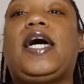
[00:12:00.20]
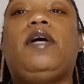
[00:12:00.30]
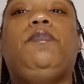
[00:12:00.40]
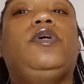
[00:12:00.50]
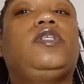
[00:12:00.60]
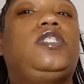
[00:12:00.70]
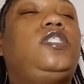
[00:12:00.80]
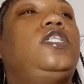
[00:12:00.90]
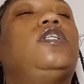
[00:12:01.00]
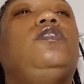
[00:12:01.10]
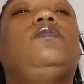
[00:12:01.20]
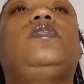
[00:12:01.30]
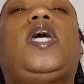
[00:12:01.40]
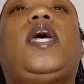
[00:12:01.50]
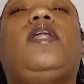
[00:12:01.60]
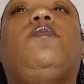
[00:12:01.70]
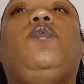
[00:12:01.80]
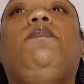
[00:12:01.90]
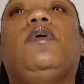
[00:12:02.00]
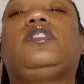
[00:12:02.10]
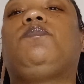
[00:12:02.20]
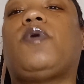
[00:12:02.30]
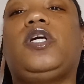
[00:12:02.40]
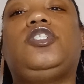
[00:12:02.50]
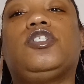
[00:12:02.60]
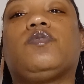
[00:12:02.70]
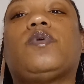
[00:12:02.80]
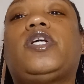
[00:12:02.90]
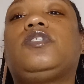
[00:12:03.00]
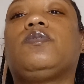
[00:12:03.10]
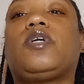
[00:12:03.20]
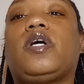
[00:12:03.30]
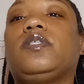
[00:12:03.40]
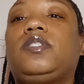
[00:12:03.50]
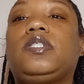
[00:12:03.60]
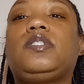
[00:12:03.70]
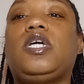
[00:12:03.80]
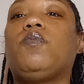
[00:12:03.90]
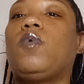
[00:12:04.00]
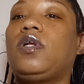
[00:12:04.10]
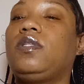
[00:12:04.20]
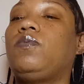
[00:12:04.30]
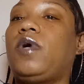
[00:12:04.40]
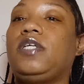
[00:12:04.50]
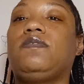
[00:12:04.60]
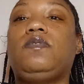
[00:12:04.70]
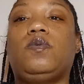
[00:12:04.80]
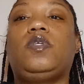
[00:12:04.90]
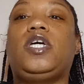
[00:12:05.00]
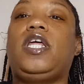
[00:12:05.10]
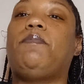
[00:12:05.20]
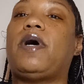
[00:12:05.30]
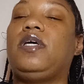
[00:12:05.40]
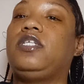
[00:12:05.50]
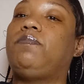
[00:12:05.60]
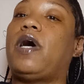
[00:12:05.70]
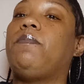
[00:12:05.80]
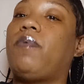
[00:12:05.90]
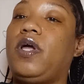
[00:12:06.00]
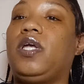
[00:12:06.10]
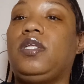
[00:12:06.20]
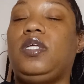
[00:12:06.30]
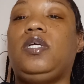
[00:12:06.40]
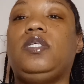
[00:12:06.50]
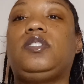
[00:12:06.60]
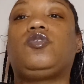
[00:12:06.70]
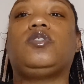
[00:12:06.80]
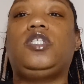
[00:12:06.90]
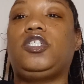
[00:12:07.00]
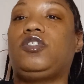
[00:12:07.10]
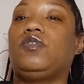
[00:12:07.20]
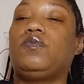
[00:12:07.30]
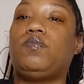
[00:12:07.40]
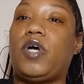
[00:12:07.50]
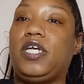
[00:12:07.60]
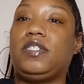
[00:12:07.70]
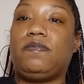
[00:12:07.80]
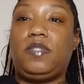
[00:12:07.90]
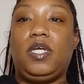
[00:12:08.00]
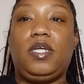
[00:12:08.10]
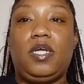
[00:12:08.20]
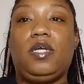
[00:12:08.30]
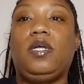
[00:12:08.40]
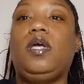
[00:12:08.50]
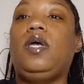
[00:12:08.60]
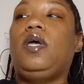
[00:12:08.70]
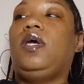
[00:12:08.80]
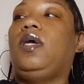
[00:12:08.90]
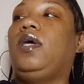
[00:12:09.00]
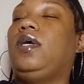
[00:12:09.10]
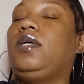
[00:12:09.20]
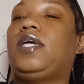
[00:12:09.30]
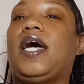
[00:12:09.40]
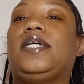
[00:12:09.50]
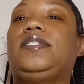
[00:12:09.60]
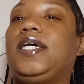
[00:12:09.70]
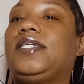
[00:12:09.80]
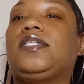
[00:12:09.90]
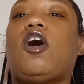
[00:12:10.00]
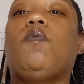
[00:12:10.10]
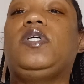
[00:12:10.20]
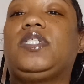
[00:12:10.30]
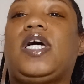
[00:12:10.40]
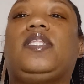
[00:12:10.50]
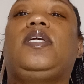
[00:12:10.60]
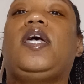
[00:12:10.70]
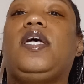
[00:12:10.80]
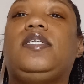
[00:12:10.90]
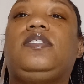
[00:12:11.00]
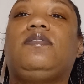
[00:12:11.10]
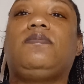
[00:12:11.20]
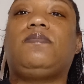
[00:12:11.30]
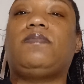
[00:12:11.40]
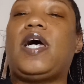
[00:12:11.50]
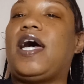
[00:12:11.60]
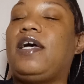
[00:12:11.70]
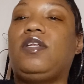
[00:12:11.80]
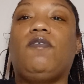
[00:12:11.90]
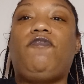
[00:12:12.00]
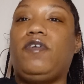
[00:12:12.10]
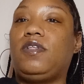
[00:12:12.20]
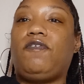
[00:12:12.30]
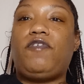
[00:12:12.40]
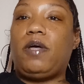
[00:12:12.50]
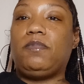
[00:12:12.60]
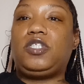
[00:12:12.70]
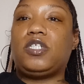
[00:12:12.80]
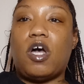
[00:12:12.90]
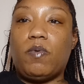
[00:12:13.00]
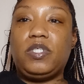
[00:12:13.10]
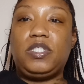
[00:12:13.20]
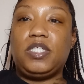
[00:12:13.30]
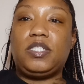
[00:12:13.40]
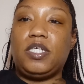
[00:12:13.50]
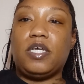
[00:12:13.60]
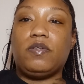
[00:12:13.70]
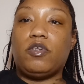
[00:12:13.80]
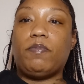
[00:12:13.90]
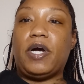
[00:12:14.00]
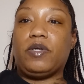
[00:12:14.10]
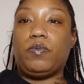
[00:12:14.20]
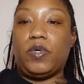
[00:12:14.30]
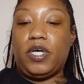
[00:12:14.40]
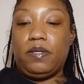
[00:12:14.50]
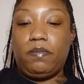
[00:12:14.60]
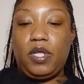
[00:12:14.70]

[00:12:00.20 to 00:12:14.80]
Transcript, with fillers: I am here to tell you that we must break generational curses, and one of the ways of doing that is by breaking these traditional ways of thinking. Guys, that is always not the case I don't feel that family should always stick together no matter what.